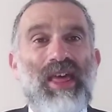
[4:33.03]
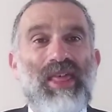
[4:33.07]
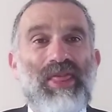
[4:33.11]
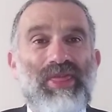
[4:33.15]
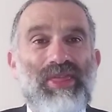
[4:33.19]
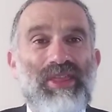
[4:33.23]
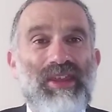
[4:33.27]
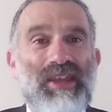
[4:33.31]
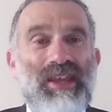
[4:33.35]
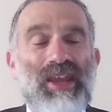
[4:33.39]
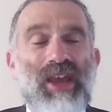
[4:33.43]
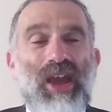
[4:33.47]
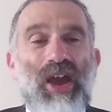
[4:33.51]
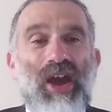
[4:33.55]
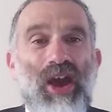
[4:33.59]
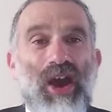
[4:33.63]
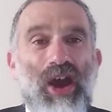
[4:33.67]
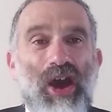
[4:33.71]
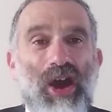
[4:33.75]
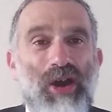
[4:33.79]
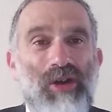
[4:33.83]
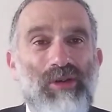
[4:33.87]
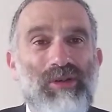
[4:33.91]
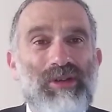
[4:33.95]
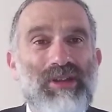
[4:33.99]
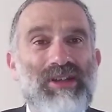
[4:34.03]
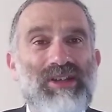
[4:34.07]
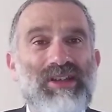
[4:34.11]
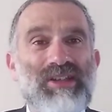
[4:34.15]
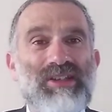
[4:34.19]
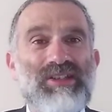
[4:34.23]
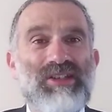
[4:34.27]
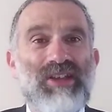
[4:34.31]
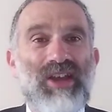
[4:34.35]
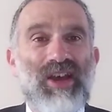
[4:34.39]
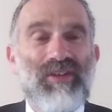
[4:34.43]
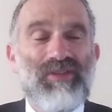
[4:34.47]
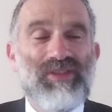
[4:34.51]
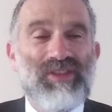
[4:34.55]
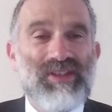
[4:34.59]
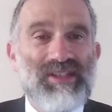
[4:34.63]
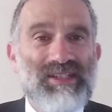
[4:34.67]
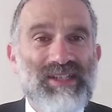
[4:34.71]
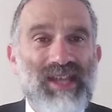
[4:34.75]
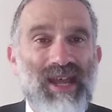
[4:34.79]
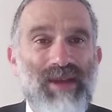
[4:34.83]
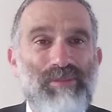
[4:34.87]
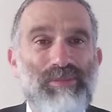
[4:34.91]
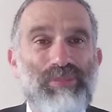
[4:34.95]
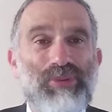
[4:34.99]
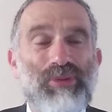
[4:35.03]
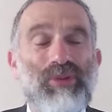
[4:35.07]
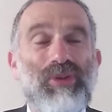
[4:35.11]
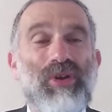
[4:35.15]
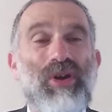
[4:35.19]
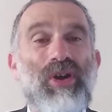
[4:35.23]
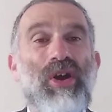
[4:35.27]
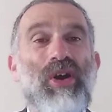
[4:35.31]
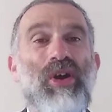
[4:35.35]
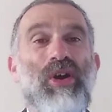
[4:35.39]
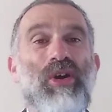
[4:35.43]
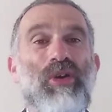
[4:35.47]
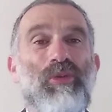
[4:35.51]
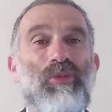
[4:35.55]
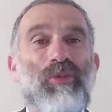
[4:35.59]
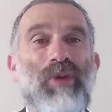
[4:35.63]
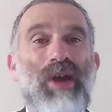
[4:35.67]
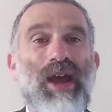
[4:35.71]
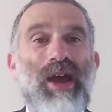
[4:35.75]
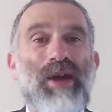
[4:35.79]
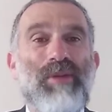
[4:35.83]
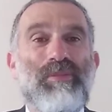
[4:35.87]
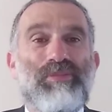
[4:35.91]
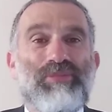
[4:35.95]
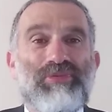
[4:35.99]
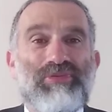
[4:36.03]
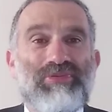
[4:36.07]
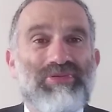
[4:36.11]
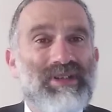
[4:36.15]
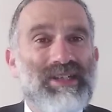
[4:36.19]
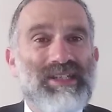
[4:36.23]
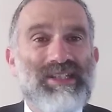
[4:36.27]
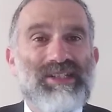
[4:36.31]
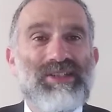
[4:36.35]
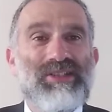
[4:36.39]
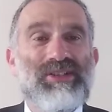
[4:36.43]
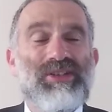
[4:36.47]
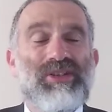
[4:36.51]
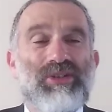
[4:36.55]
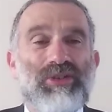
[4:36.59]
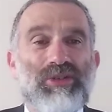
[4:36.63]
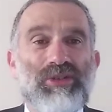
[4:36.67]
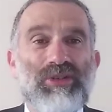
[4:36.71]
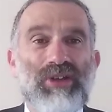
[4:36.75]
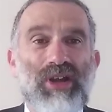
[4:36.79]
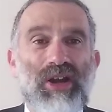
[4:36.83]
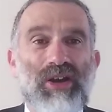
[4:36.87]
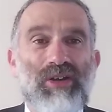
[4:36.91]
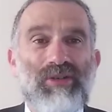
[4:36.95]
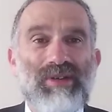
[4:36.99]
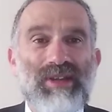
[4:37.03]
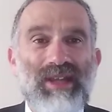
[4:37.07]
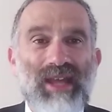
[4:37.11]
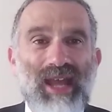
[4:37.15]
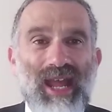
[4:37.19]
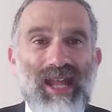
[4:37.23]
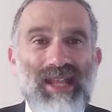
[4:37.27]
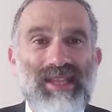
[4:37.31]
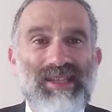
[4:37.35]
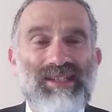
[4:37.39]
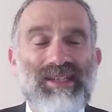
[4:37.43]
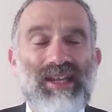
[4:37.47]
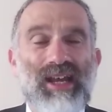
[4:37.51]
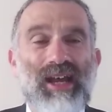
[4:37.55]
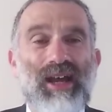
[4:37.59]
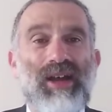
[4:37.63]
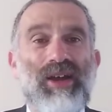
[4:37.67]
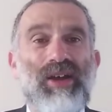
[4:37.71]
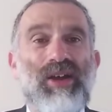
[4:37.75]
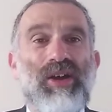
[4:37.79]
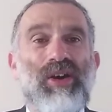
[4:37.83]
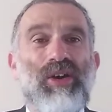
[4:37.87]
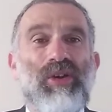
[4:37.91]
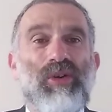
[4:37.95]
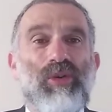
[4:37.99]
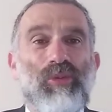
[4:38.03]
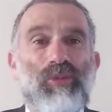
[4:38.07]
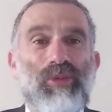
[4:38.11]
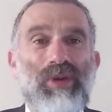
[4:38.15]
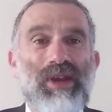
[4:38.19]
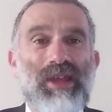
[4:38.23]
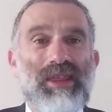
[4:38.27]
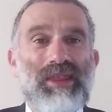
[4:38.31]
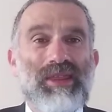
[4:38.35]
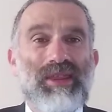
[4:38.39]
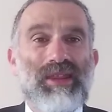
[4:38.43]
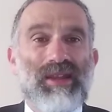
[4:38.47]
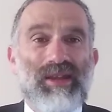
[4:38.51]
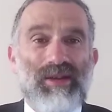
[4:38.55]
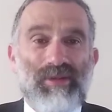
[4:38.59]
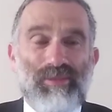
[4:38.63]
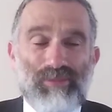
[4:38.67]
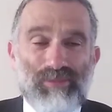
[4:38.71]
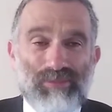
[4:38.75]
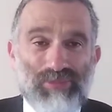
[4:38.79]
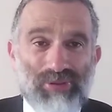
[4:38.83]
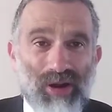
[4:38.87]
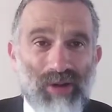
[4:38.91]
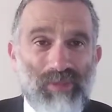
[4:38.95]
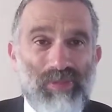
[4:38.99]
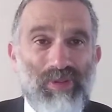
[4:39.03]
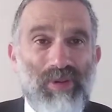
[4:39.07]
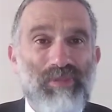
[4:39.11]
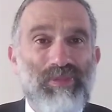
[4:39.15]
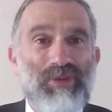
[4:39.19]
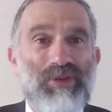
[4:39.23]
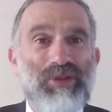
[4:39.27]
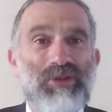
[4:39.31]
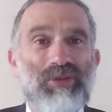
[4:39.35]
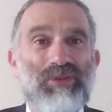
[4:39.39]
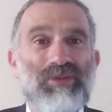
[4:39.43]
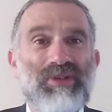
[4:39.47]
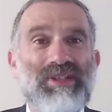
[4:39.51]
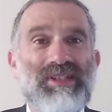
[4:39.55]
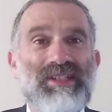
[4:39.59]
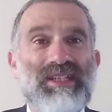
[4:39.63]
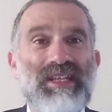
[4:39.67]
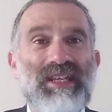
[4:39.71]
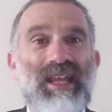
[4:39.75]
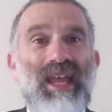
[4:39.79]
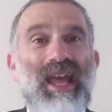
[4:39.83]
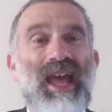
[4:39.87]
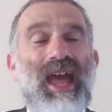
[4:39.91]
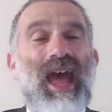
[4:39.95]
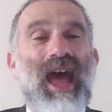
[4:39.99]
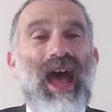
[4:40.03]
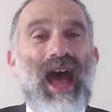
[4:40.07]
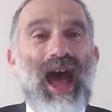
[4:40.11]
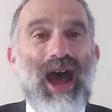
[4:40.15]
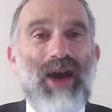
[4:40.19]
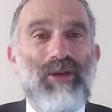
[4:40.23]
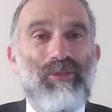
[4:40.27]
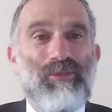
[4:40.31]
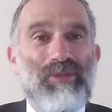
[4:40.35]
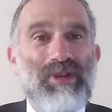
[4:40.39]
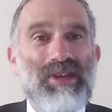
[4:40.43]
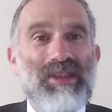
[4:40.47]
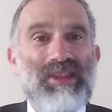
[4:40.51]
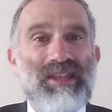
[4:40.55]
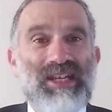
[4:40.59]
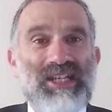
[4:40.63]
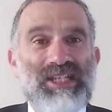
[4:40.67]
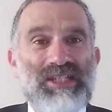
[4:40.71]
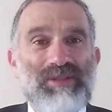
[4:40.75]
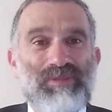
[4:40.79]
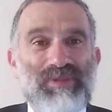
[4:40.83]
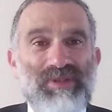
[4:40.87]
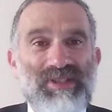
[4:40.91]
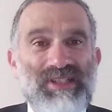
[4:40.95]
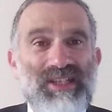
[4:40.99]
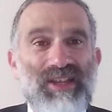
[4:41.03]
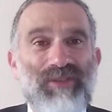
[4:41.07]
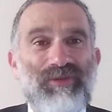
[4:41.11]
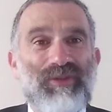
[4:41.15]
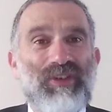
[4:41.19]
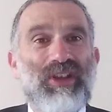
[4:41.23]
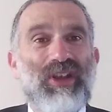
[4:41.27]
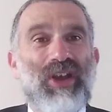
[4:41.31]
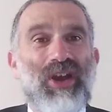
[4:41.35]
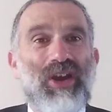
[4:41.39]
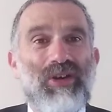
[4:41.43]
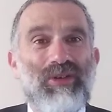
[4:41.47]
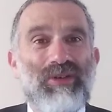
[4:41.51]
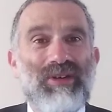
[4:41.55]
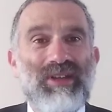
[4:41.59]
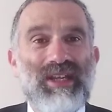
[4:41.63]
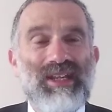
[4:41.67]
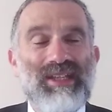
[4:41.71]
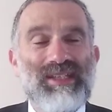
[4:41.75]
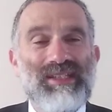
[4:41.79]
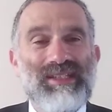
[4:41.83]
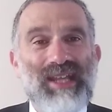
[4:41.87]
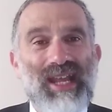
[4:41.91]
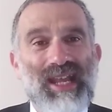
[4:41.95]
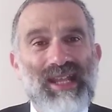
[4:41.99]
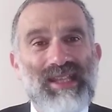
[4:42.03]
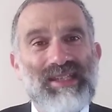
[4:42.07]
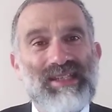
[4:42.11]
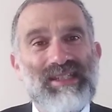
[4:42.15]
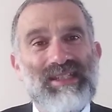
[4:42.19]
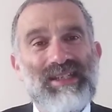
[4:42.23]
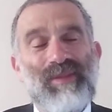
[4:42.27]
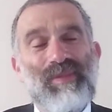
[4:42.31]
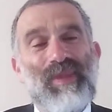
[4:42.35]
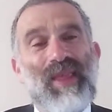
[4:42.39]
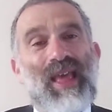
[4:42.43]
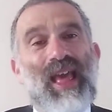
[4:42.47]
The holiness of the temple, where priests could only enter with proper purity and with a specific holy intent,